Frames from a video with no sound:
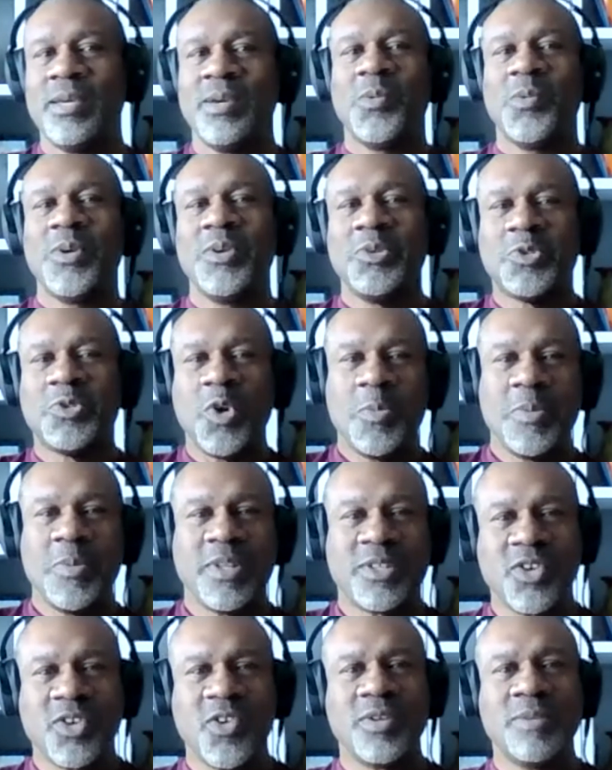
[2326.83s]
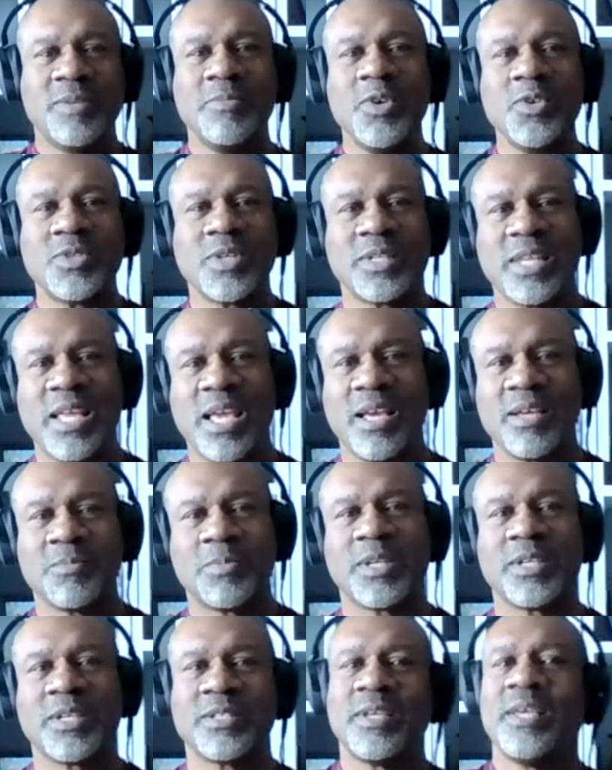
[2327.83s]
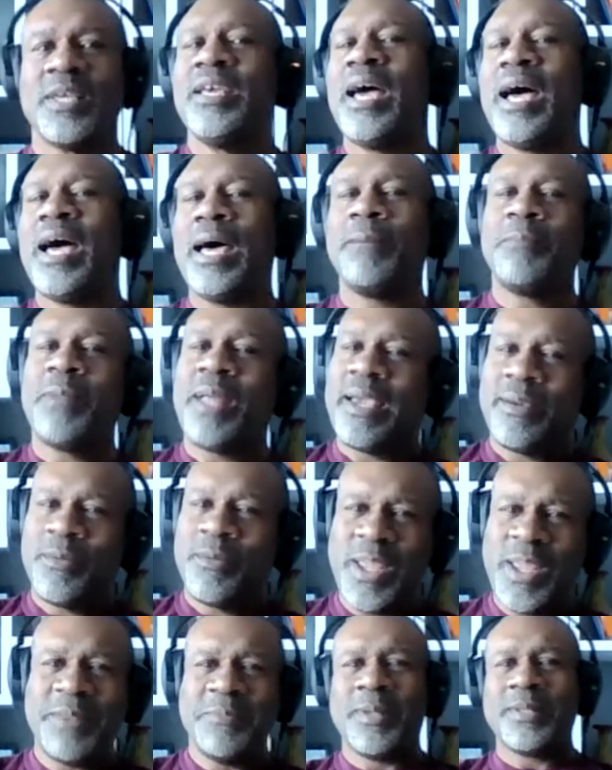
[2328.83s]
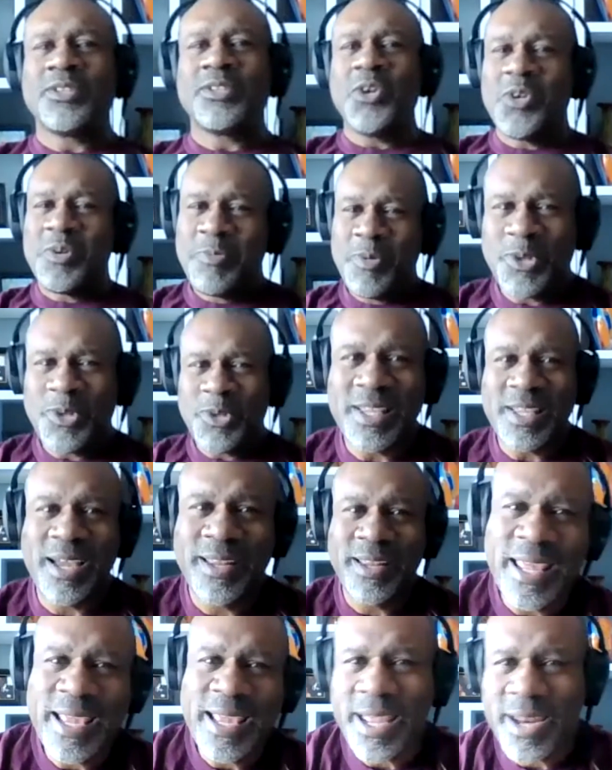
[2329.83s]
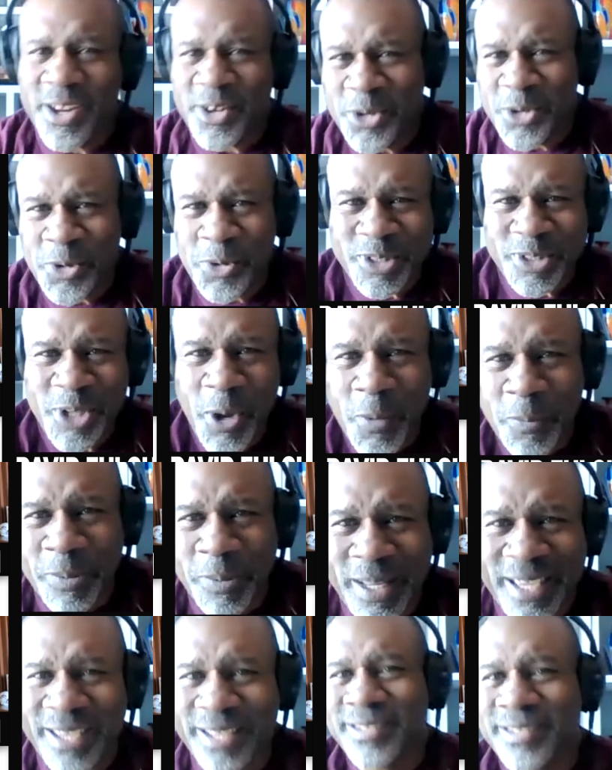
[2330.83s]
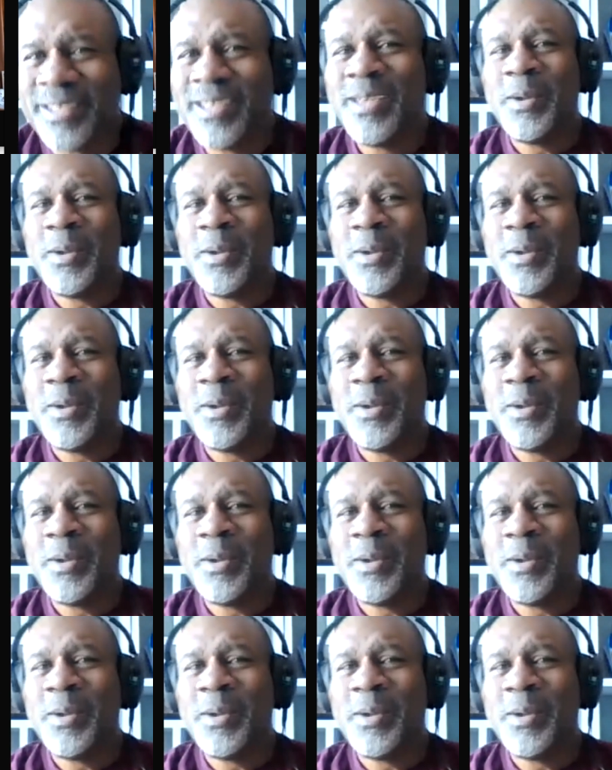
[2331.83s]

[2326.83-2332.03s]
where you told me to turn the music down because I'm like, wait a minute, turn the music down. They ain't got nothing to do with y'all playing.